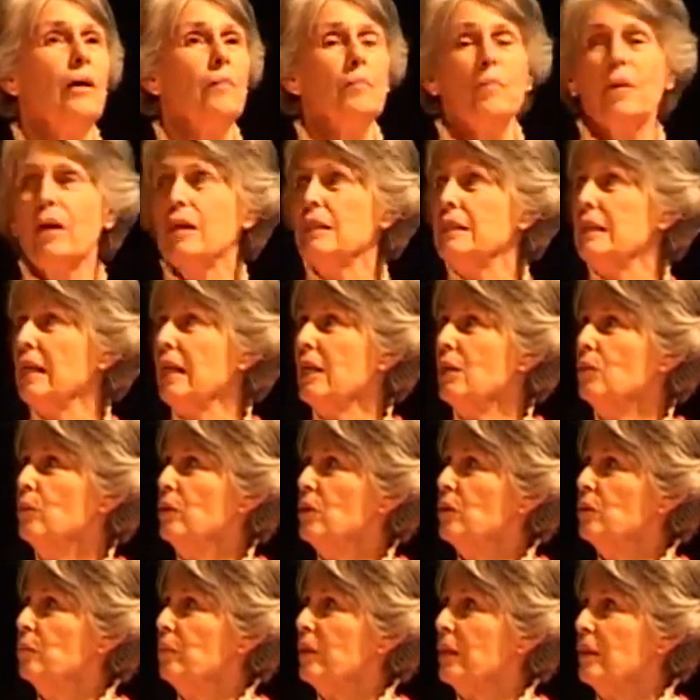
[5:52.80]
a day
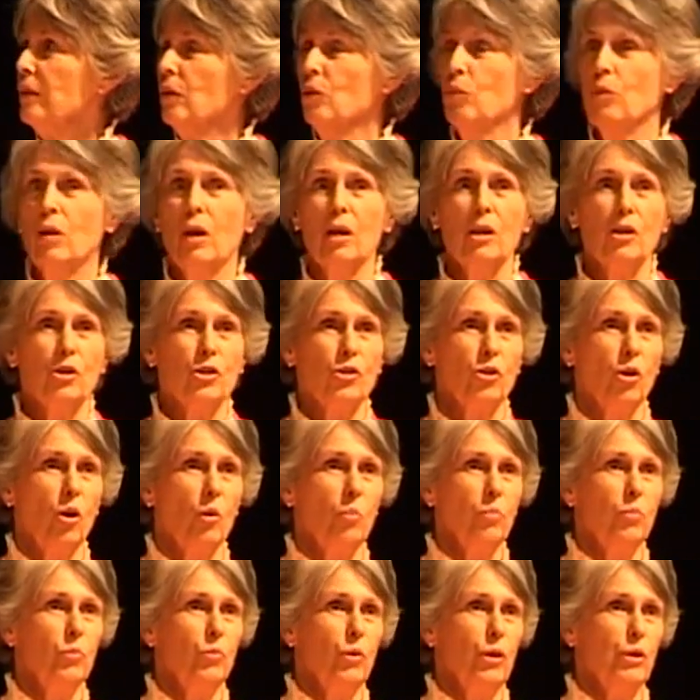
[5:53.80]
with me, a
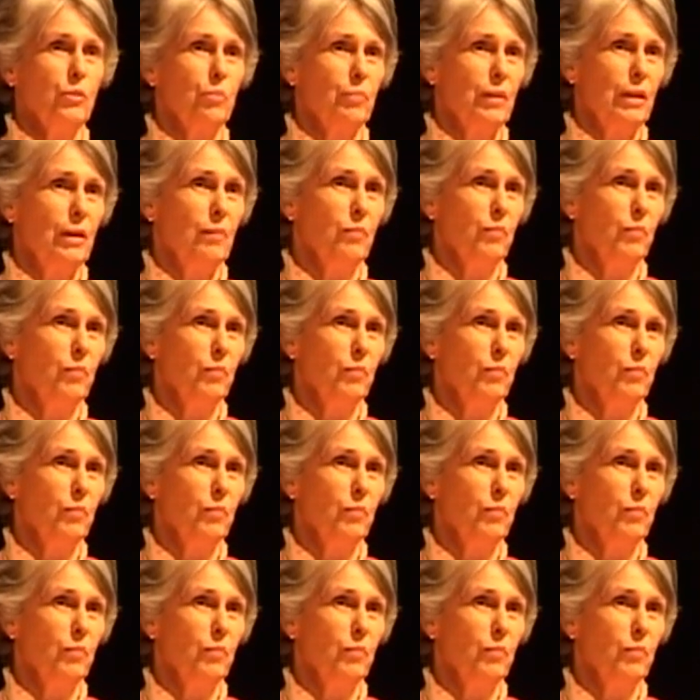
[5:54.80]
workshop with me.